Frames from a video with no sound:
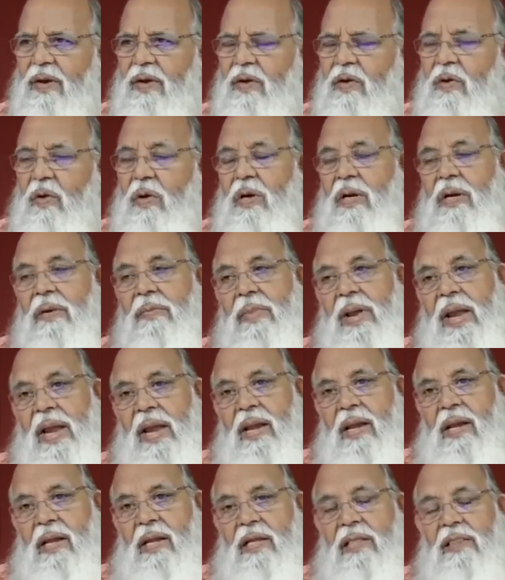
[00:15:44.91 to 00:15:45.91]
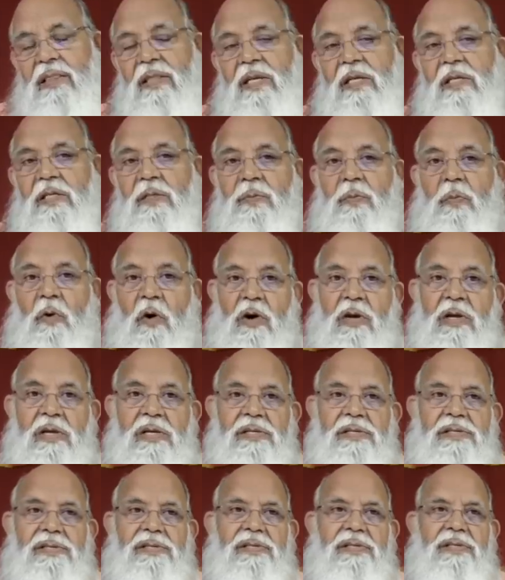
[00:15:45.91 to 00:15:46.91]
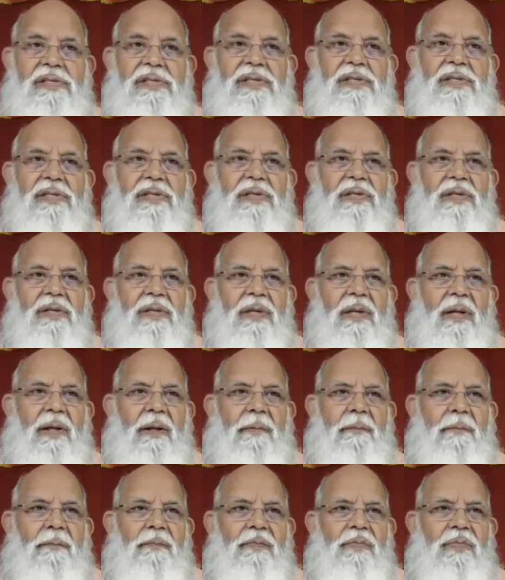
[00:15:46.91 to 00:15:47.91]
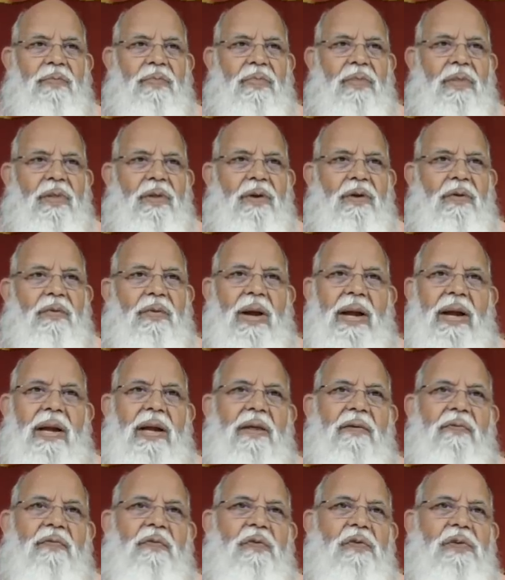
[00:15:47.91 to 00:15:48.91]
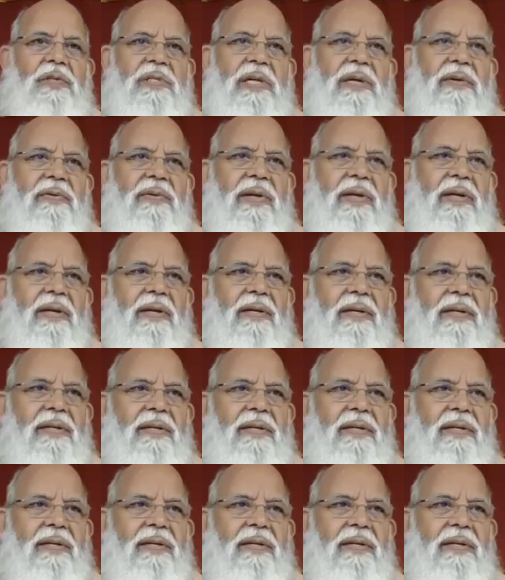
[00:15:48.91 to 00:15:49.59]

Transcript: To remain in this poise 24 7